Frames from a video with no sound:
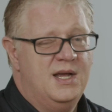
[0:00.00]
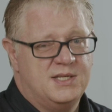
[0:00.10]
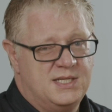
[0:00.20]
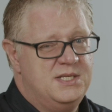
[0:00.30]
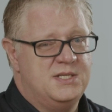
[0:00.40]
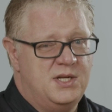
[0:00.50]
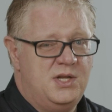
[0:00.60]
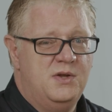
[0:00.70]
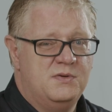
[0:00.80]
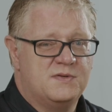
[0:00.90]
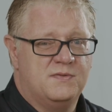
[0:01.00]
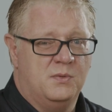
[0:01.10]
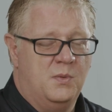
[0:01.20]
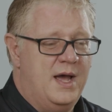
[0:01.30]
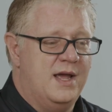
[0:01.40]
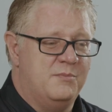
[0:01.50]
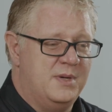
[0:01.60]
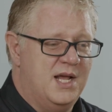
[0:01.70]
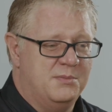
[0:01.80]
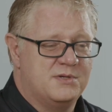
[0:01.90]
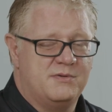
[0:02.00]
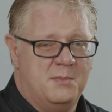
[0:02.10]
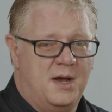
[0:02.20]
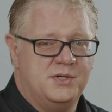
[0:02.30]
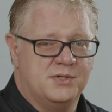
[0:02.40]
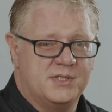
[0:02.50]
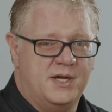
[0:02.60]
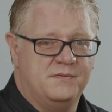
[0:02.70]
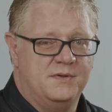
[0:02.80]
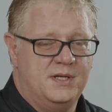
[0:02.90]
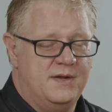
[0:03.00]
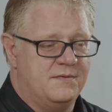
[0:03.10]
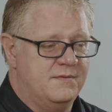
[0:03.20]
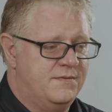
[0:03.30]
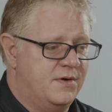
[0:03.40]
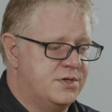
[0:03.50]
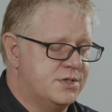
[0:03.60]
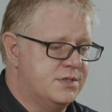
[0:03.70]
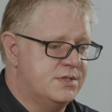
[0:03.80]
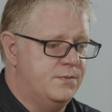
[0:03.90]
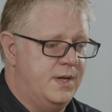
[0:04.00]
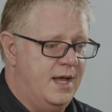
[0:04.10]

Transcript: So this is a useful way of being able to remind yourself of the different functions that we